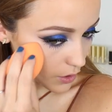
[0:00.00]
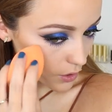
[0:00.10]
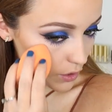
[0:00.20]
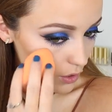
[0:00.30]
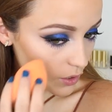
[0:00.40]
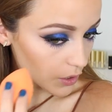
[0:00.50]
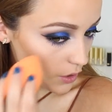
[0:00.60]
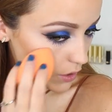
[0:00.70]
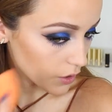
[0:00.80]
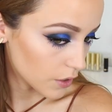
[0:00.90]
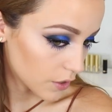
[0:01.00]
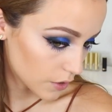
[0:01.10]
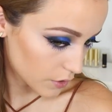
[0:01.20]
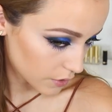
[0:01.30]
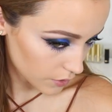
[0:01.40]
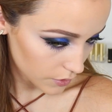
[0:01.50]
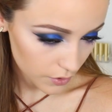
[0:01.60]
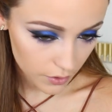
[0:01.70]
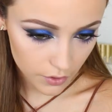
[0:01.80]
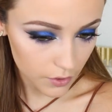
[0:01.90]

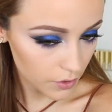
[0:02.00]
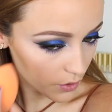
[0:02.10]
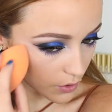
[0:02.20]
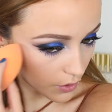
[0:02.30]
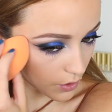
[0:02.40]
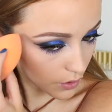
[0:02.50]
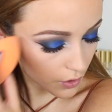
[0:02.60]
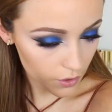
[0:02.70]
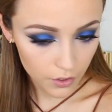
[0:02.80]
No one is speaking in this clip.